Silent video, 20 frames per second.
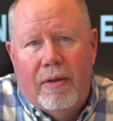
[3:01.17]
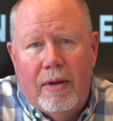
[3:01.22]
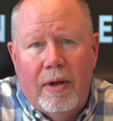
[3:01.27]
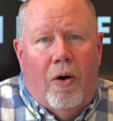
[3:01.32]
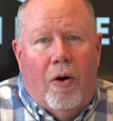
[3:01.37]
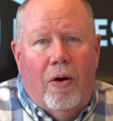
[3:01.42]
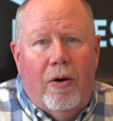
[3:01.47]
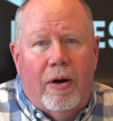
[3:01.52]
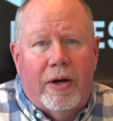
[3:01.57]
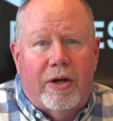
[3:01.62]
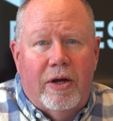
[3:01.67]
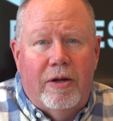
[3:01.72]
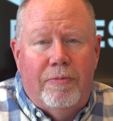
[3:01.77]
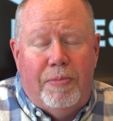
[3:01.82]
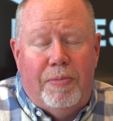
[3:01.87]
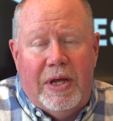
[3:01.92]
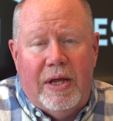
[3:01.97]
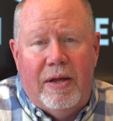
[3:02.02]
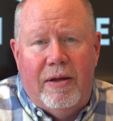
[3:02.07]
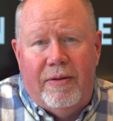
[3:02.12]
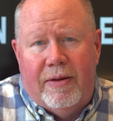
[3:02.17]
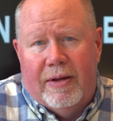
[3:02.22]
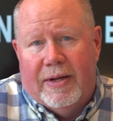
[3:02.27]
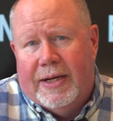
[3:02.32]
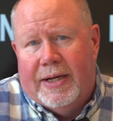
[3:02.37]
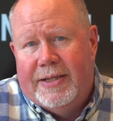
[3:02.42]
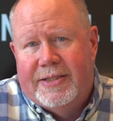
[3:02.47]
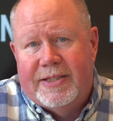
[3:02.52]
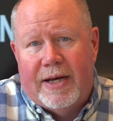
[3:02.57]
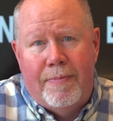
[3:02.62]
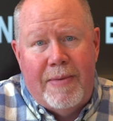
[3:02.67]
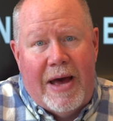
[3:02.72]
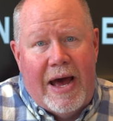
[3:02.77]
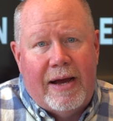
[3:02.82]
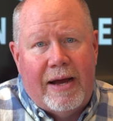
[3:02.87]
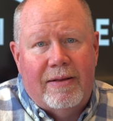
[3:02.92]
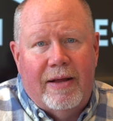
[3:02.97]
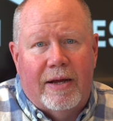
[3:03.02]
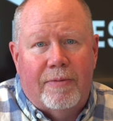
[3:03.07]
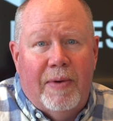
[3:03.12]
Or it could be some
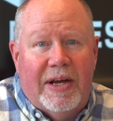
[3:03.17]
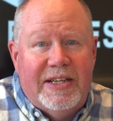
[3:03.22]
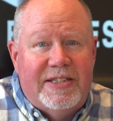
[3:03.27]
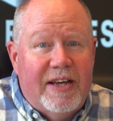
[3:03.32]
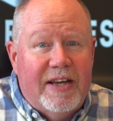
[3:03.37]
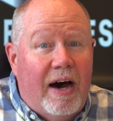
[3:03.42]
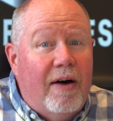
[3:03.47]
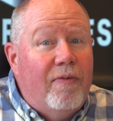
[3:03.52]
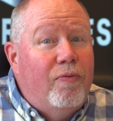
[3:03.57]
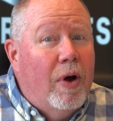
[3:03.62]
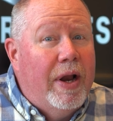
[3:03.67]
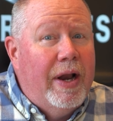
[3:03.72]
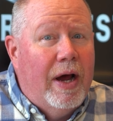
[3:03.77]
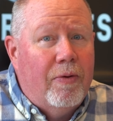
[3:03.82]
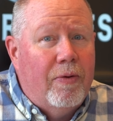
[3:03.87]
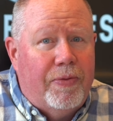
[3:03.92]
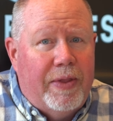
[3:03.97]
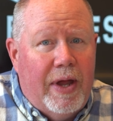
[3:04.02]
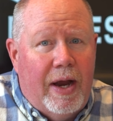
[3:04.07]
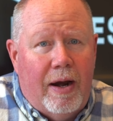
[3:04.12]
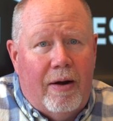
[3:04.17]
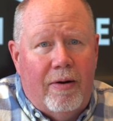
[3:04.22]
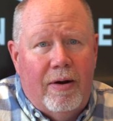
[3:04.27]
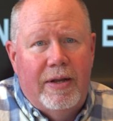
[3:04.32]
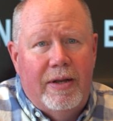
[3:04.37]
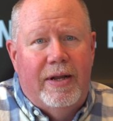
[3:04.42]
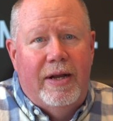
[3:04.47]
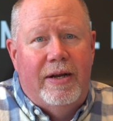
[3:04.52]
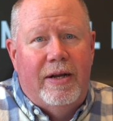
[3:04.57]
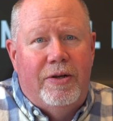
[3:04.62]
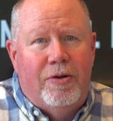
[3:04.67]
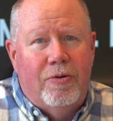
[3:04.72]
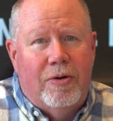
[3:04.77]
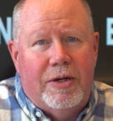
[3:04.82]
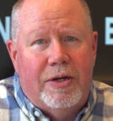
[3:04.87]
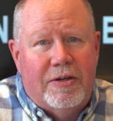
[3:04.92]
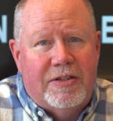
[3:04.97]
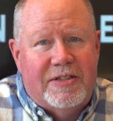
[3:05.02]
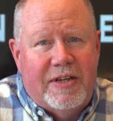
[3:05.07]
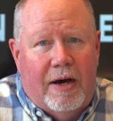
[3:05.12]
hack like myself went out there, did a
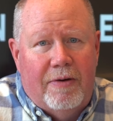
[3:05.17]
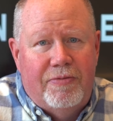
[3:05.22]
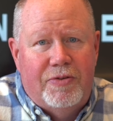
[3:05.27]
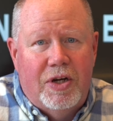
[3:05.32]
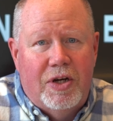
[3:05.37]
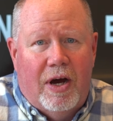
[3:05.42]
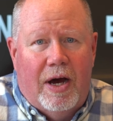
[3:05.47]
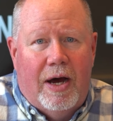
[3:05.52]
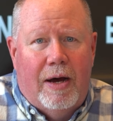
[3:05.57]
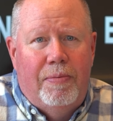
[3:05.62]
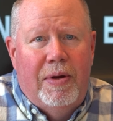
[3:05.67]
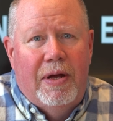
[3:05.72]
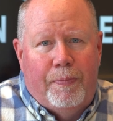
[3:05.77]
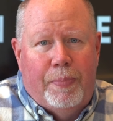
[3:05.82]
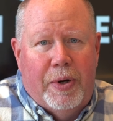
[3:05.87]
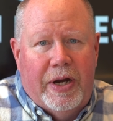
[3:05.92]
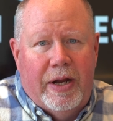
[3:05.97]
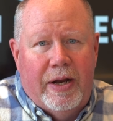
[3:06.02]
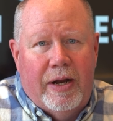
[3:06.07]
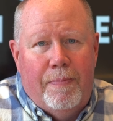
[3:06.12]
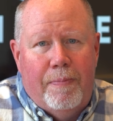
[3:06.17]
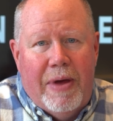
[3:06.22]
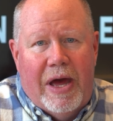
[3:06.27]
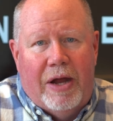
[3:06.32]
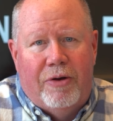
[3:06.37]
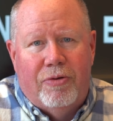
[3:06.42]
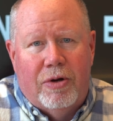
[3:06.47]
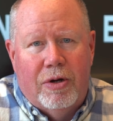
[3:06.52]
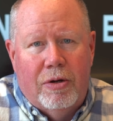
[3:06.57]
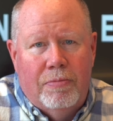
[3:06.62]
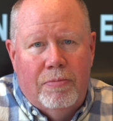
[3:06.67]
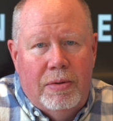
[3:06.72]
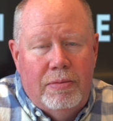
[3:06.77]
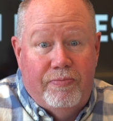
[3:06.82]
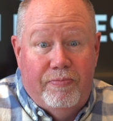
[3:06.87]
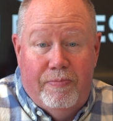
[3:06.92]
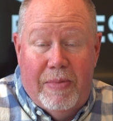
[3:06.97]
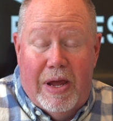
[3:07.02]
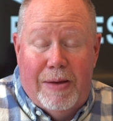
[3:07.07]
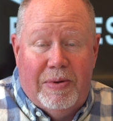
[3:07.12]
do-it-yourself job, put in a bedroom,
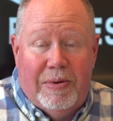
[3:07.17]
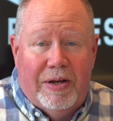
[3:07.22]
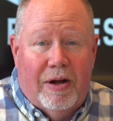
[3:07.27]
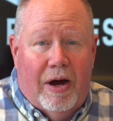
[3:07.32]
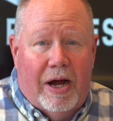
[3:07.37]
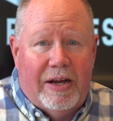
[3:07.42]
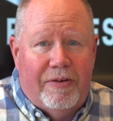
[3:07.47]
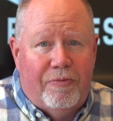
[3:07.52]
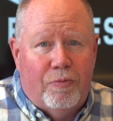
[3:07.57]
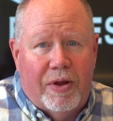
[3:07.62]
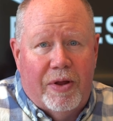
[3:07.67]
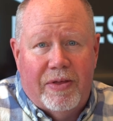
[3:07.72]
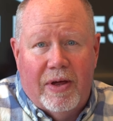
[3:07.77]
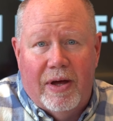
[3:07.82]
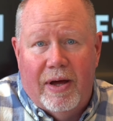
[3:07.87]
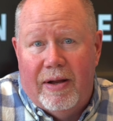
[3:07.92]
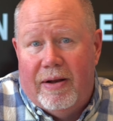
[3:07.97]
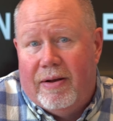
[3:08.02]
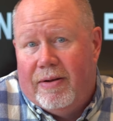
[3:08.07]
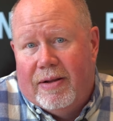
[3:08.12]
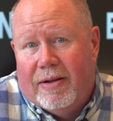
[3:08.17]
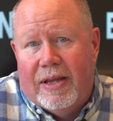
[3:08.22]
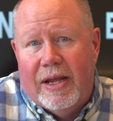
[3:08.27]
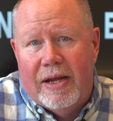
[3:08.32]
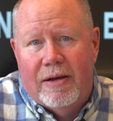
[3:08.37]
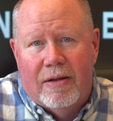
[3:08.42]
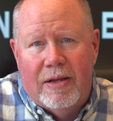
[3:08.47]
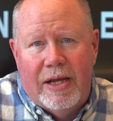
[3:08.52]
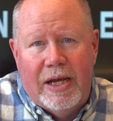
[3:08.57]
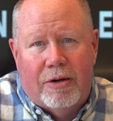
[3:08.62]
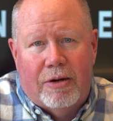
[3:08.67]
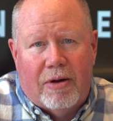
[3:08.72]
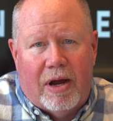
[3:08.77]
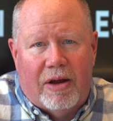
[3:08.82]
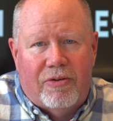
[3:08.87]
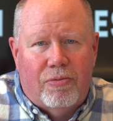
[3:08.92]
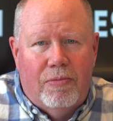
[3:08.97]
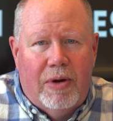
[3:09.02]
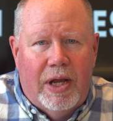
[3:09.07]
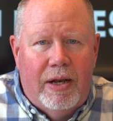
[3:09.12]
maybe not even with a legal
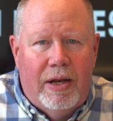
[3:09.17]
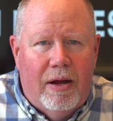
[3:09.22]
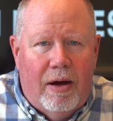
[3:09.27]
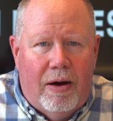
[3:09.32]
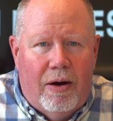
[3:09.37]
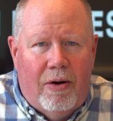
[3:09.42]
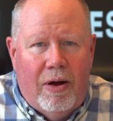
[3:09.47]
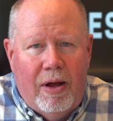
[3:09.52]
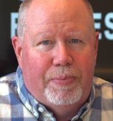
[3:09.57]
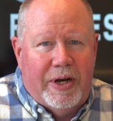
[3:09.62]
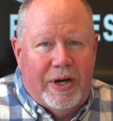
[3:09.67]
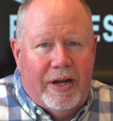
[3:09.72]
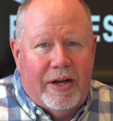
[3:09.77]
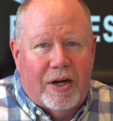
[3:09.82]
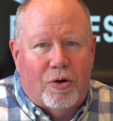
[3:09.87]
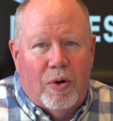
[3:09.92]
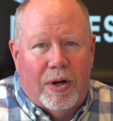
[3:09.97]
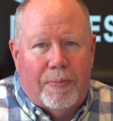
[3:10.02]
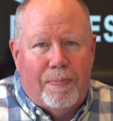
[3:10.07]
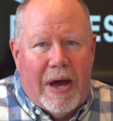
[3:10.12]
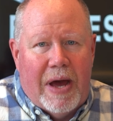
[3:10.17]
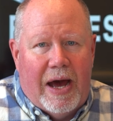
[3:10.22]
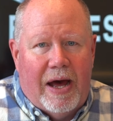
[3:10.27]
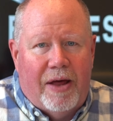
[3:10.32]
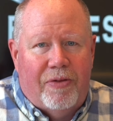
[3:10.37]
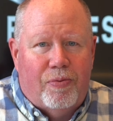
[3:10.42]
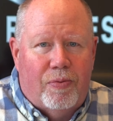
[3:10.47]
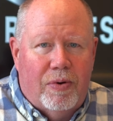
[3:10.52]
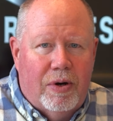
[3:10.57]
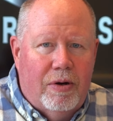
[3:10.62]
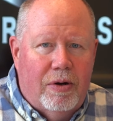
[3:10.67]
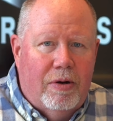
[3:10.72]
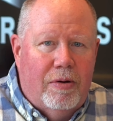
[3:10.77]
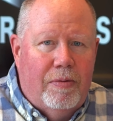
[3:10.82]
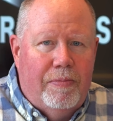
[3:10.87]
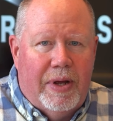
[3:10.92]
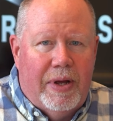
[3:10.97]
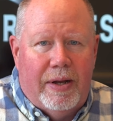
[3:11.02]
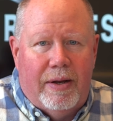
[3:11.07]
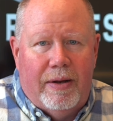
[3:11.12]
egress window, put in a quick
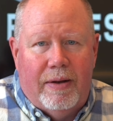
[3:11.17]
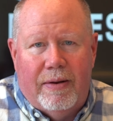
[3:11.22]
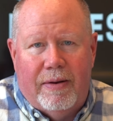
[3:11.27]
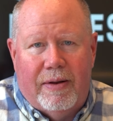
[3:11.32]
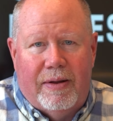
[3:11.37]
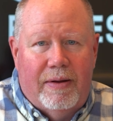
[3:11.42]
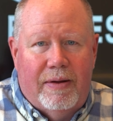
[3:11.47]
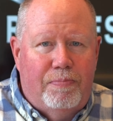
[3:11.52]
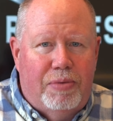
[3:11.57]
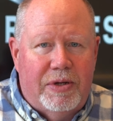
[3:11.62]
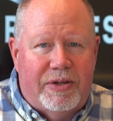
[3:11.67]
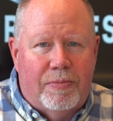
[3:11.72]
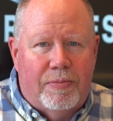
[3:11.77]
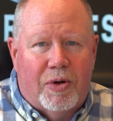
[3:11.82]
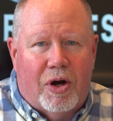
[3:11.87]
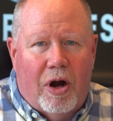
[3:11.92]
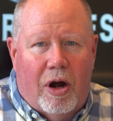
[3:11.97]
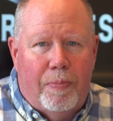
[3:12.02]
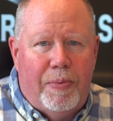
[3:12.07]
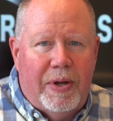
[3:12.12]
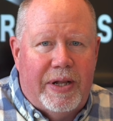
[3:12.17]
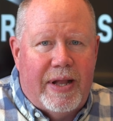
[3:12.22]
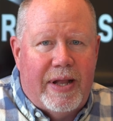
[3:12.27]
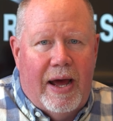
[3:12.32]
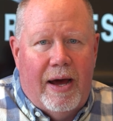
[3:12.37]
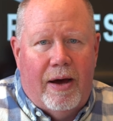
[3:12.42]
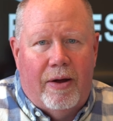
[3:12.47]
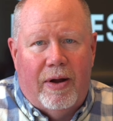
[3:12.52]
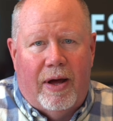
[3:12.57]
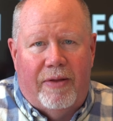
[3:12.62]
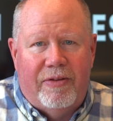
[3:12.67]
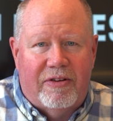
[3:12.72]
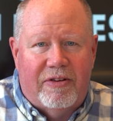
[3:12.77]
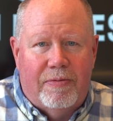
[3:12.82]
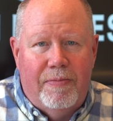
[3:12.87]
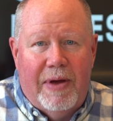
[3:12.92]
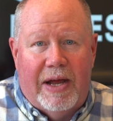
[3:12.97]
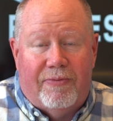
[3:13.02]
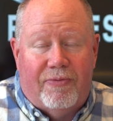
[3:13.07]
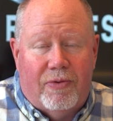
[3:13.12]
bathroom and put some carpet down on the
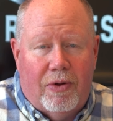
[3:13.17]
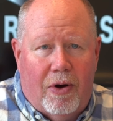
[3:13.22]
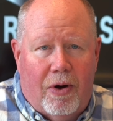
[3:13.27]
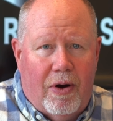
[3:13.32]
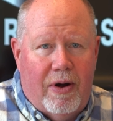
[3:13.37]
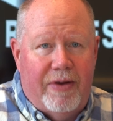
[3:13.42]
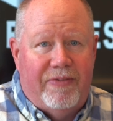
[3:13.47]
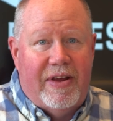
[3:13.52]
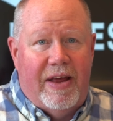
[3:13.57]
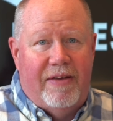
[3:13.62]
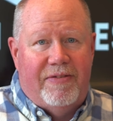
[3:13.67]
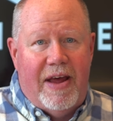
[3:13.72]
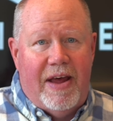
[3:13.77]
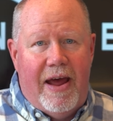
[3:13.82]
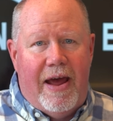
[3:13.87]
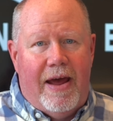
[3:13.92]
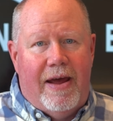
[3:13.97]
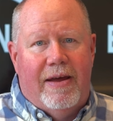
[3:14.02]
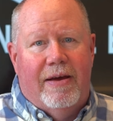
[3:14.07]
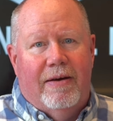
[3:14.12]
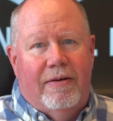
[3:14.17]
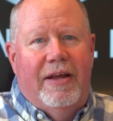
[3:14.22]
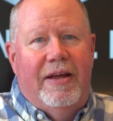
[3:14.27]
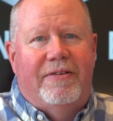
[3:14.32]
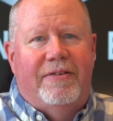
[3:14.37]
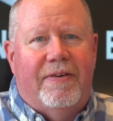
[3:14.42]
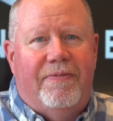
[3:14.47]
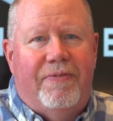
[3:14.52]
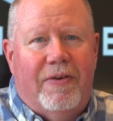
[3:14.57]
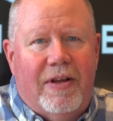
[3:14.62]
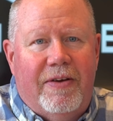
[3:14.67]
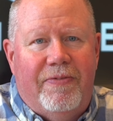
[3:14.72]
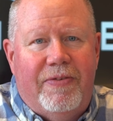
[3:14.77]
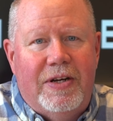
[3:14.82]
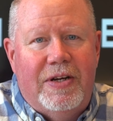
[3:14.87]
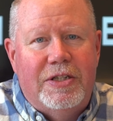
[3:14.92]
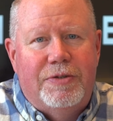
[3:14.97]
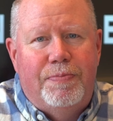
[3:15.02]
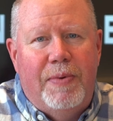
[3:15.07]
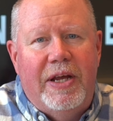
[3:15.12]
cement floor and says, hey, it's a fully
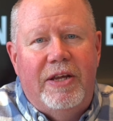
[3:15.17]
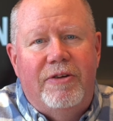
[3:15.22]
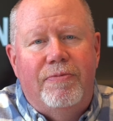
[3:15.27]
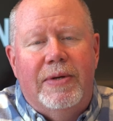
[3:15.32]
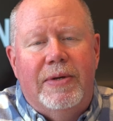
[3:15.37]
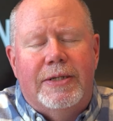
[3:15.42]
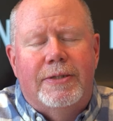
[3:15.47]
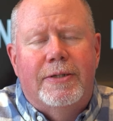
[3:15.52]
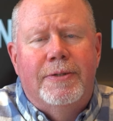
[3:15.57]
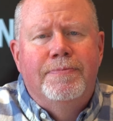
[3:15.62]
finished basement.